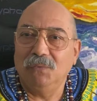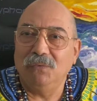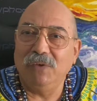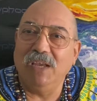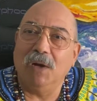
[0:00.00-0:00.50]

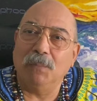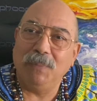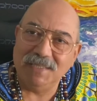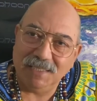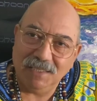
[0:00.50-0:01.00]
we are
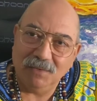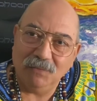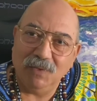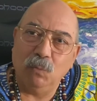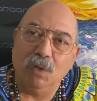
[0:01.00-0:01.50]
busy
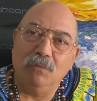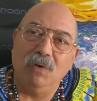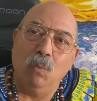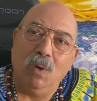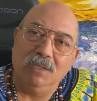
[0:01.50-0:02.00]
with what we
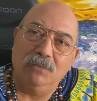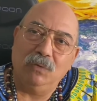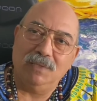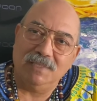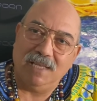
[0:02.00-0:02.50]
want
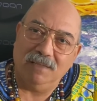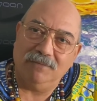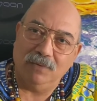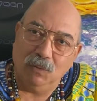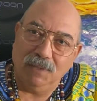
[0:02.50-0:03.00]
for self
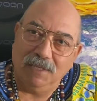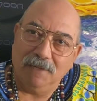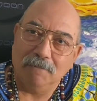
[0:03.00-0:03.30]
only.